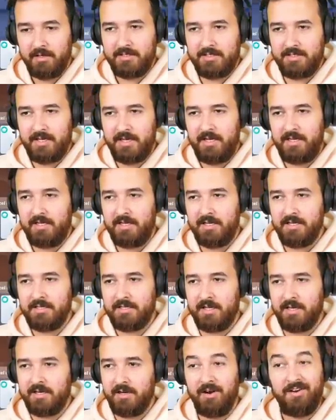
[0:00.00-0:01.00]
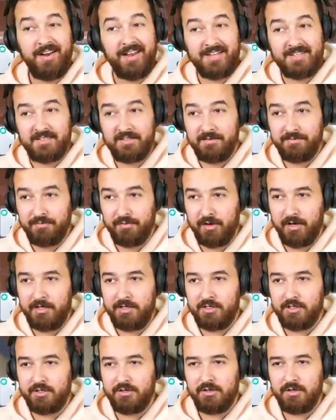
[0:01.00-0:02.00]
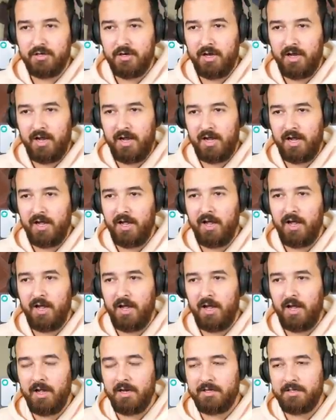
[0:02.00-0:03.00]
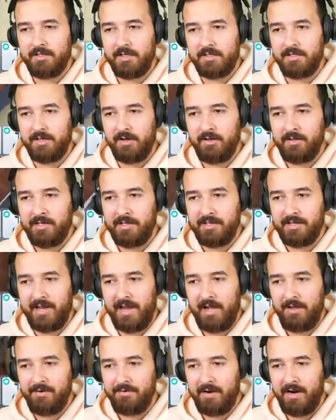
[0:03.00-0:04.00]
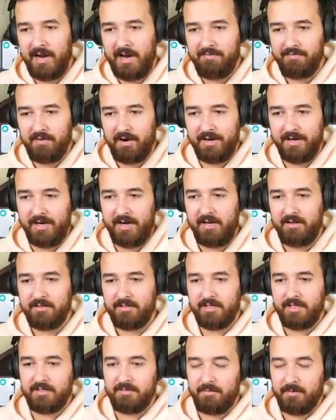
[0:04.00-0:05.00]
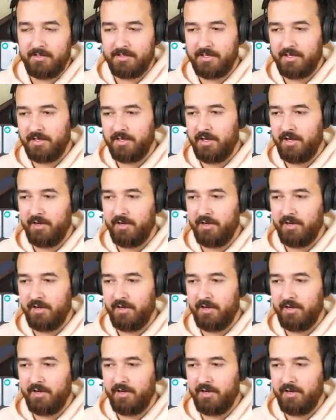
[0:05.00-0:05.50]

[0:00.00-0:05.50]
Sink is going to go next to the fridge because uh, that's the only other counter I have right now, so that's where it's going to